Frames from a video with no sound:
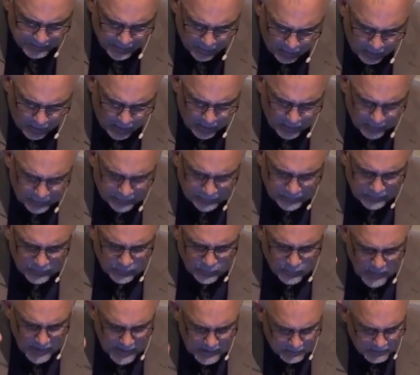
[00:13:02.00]
Paul's
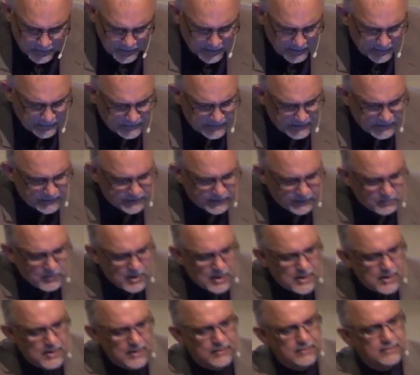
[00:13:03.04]
credibility in their
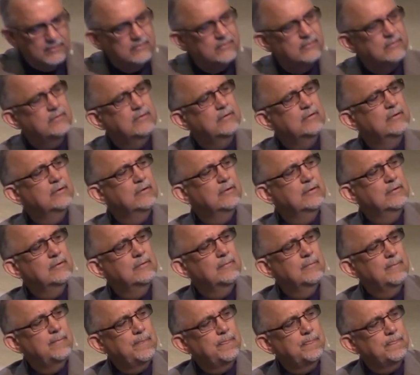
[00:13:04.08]
minds.
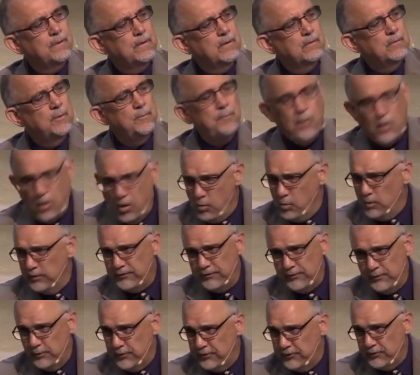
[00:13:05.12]
But Paul
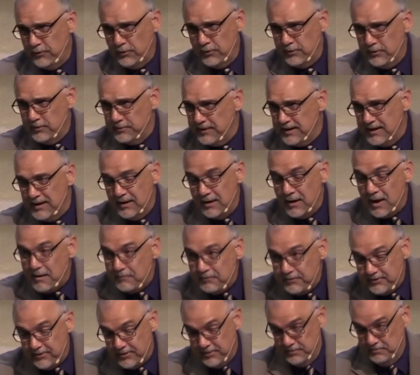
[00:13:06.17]
wants to assure them that he
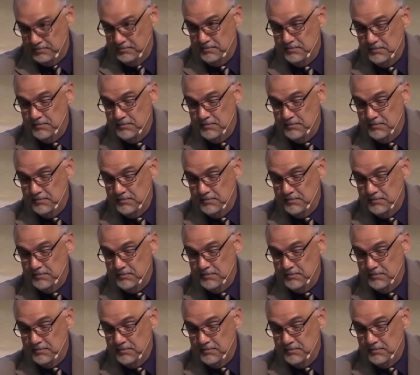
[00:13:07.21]
loves them.